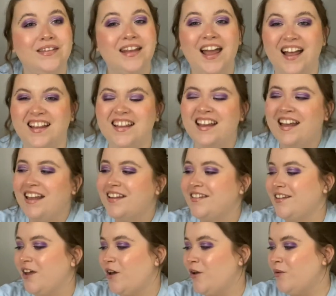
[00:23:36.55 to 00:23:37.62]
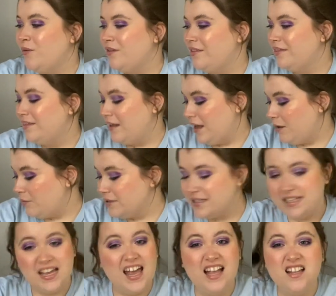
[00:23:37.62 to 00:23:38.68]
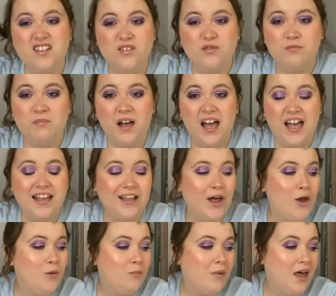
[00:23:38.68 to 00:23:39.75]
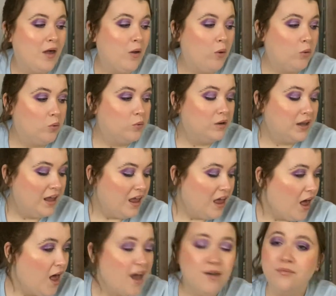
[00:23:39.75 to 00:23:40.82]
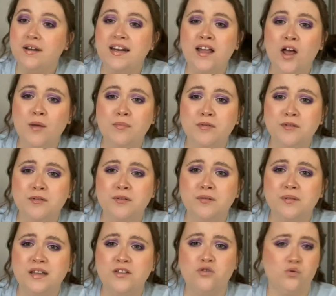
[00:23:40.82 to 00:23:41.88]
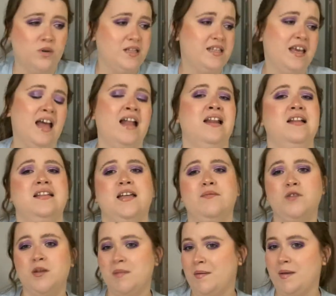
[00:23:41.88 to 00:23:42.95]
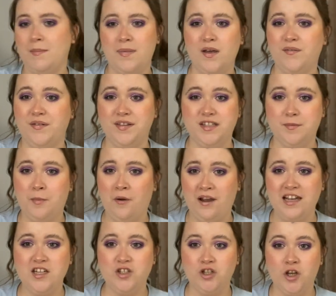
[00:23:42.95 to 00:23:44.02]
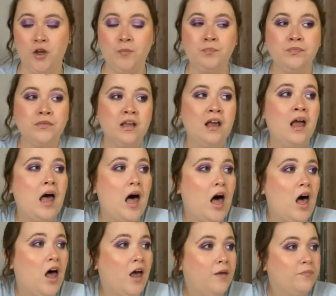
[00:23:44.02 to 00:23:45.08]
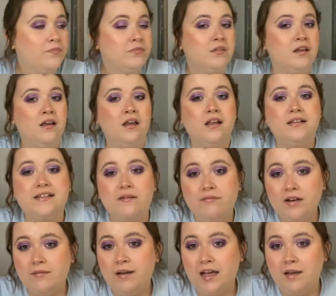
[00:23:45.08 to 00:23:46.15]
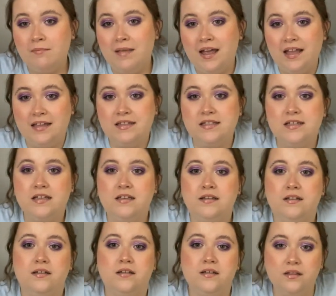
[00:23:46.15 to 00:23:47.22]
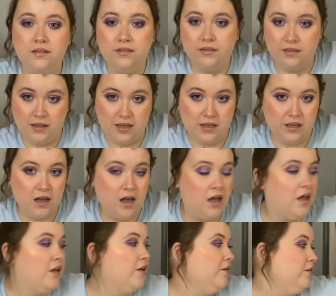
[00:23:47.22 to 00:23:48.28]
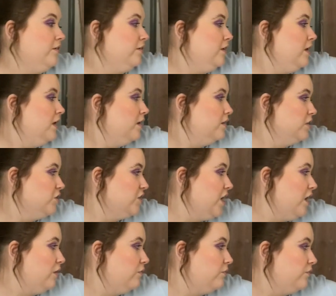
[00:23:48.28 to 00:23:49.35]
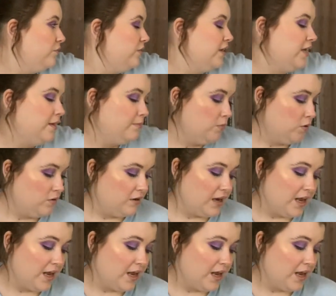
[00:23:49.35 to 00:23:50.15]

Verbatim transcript: yeah, so that was the end of my homeware haul. I really hope you enjoyed it, and it's given you maybe a bit of inspiration. Definitely recommend the curtain, the shelf, the moon